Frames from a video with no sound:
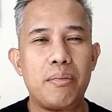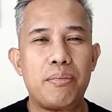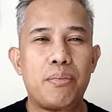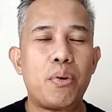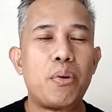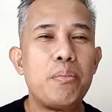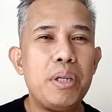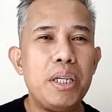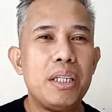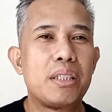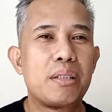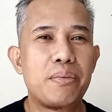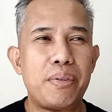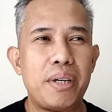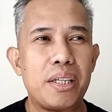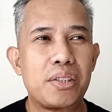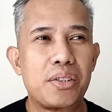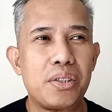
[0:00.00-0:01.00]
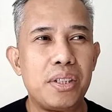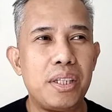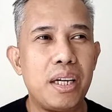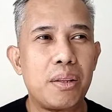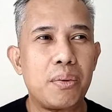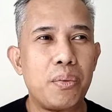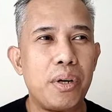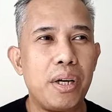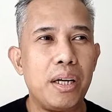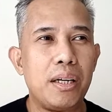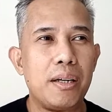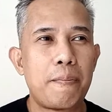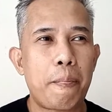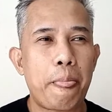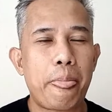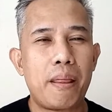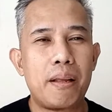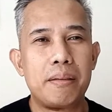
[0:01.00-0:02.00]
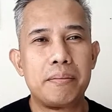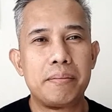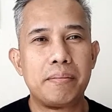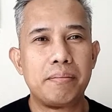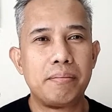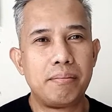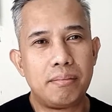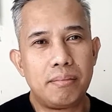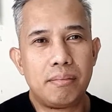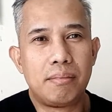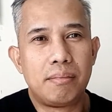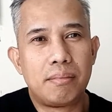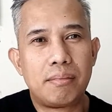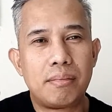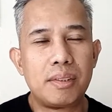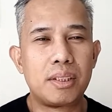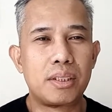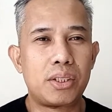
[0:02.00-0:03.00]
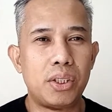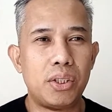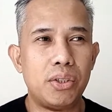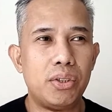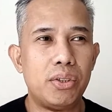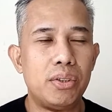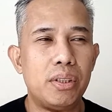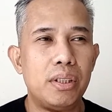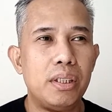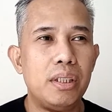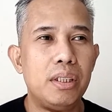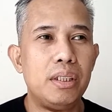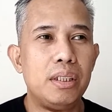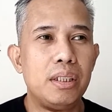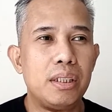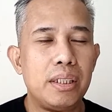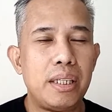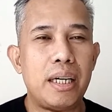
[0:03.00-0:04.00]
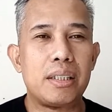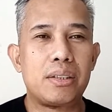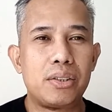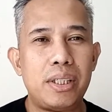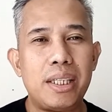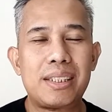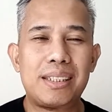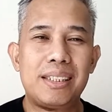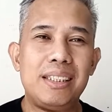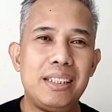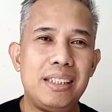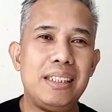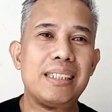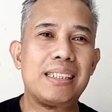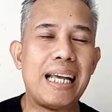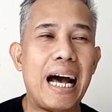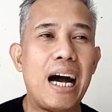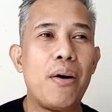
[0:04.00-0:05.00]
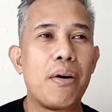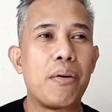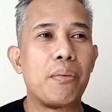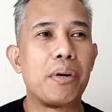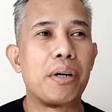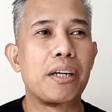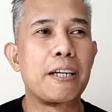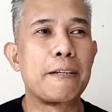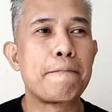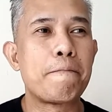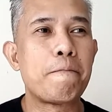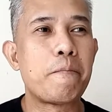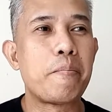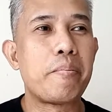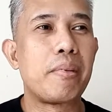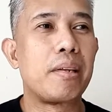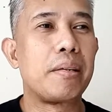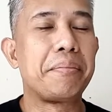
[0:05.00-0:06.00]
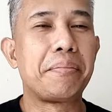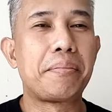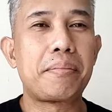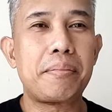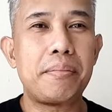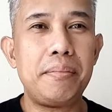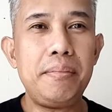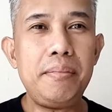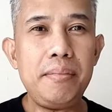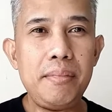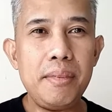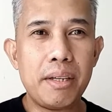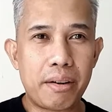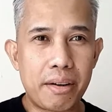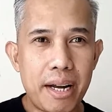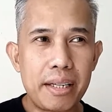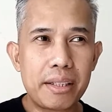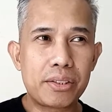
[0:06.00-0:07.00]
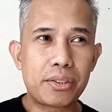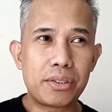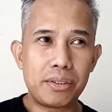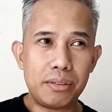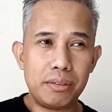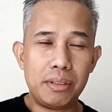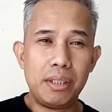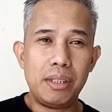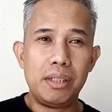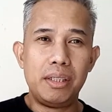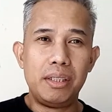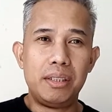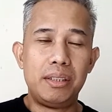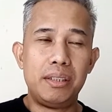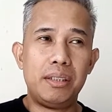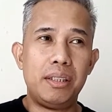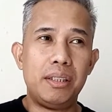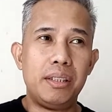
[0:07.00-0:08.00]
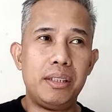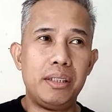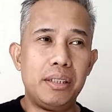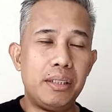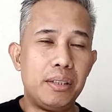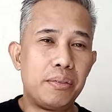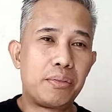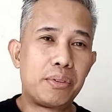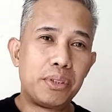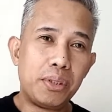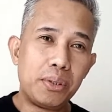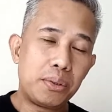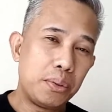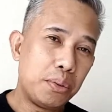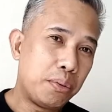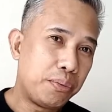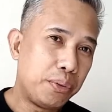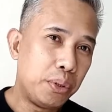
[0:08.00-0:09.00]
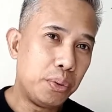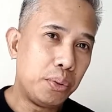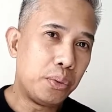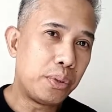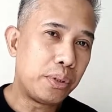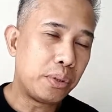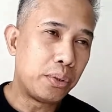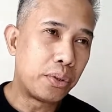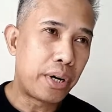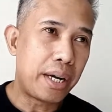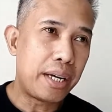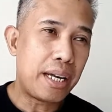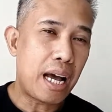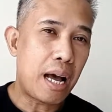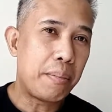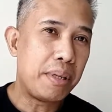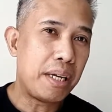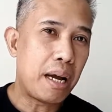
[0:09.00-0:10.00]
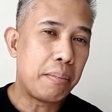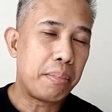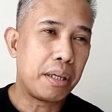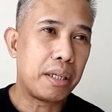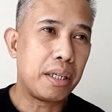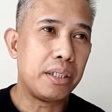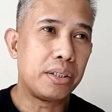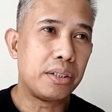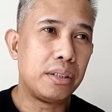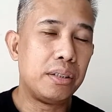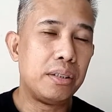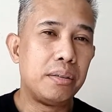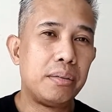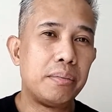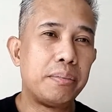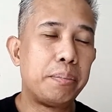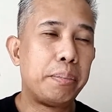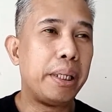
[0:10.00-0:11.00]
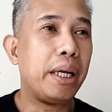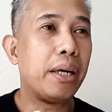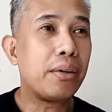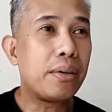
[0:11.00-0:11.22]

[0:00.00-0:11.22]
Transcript: For me, it's faster that way. So yeah, so that's just how I work. All right, so for those of you who already have the application, play